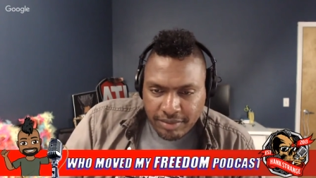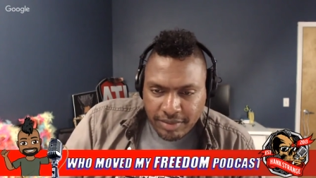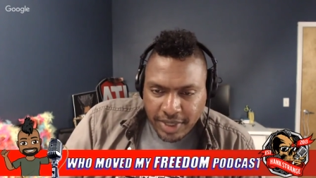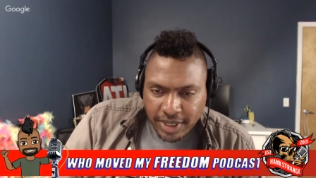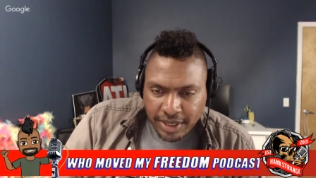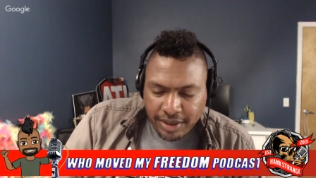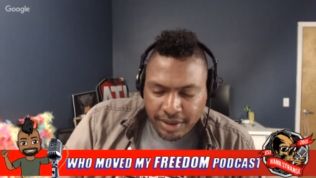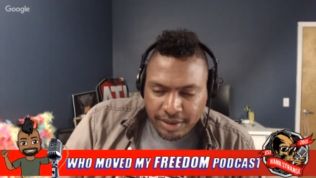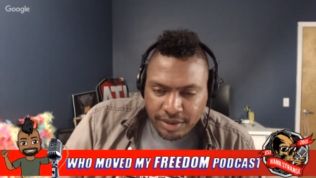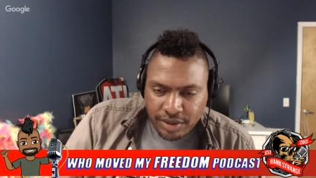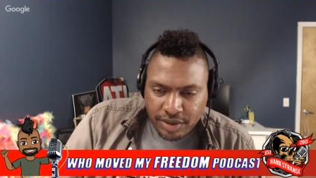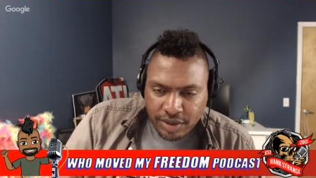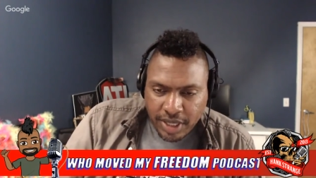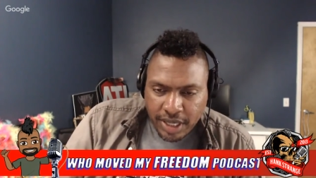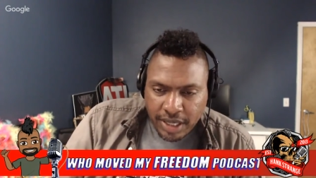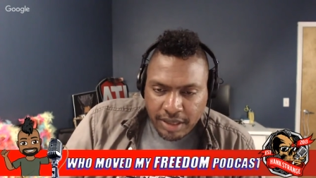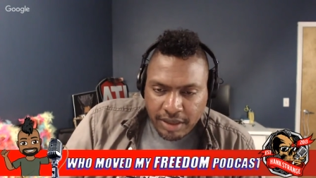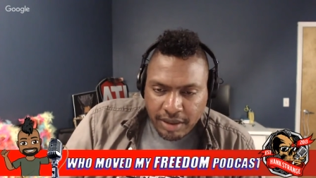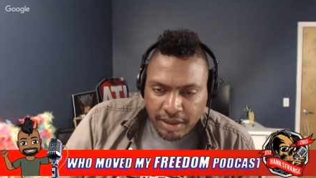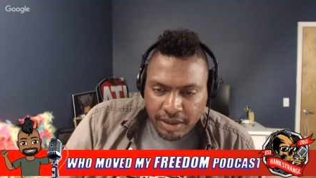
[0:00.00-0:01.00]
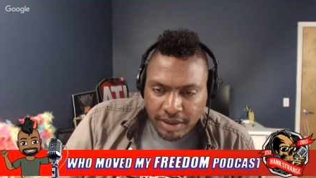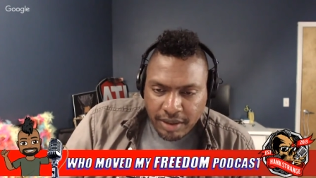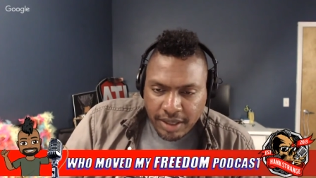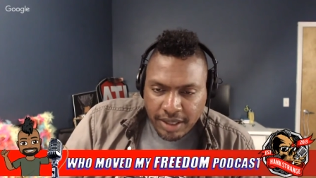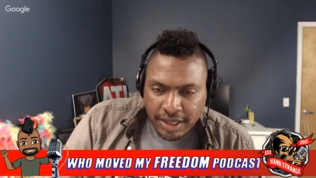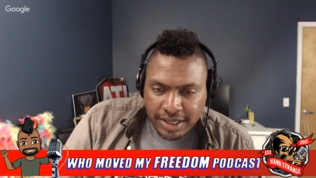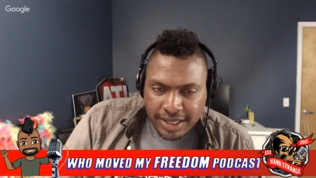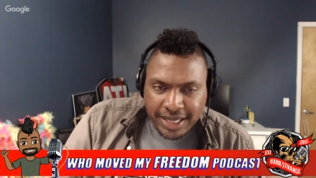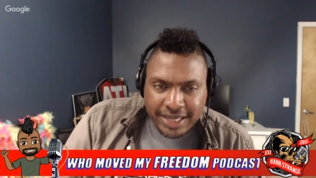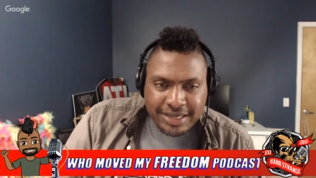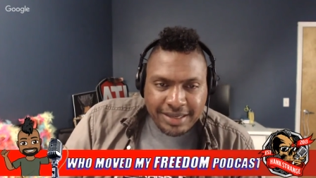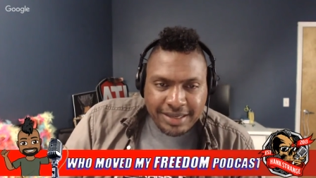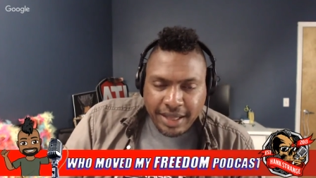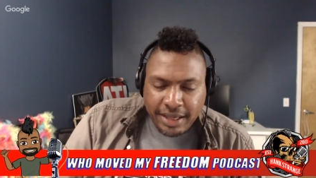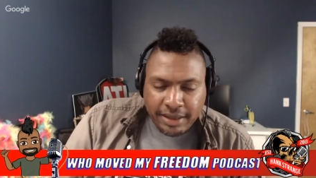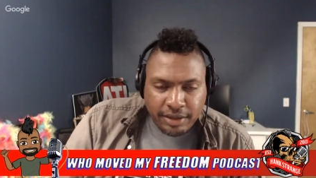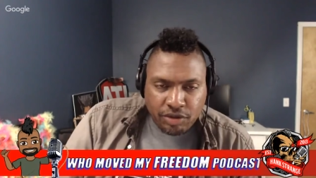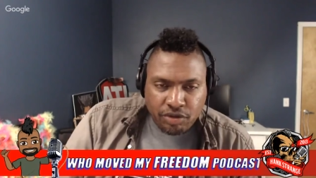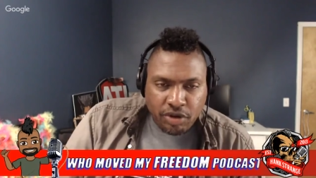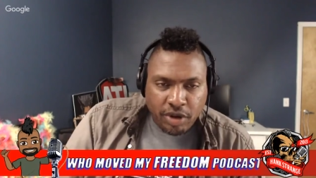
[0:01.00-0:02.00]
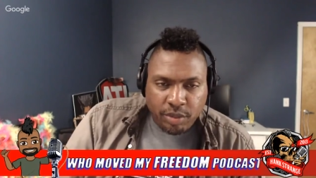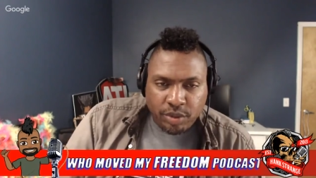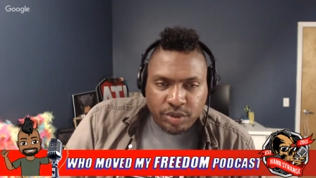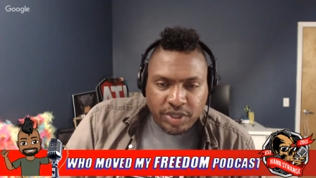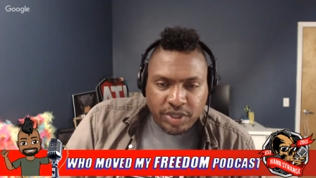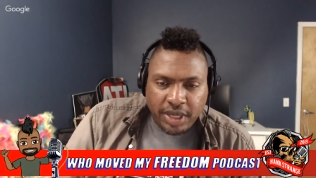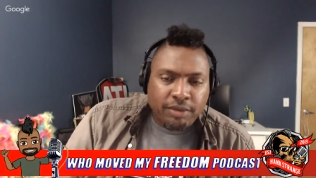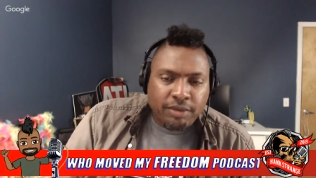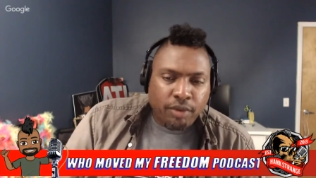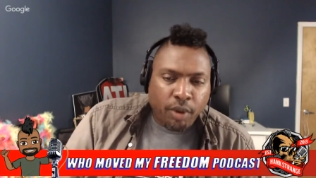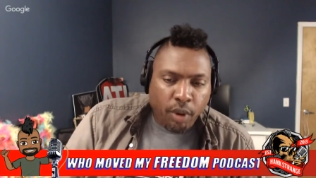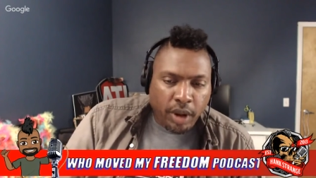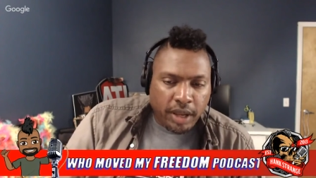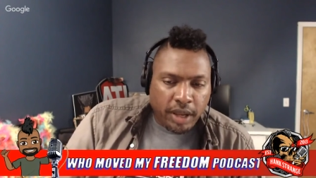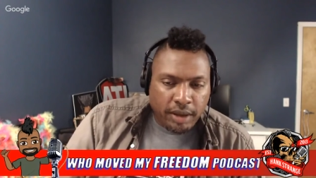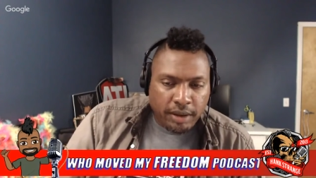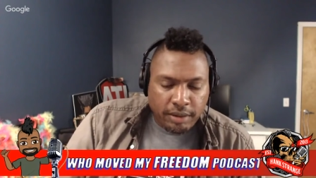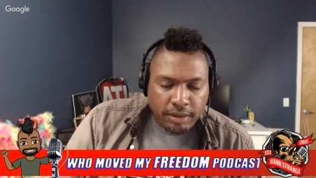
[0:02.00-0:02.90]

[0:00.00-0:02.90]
I don't understand. That's like the trouble T Roy.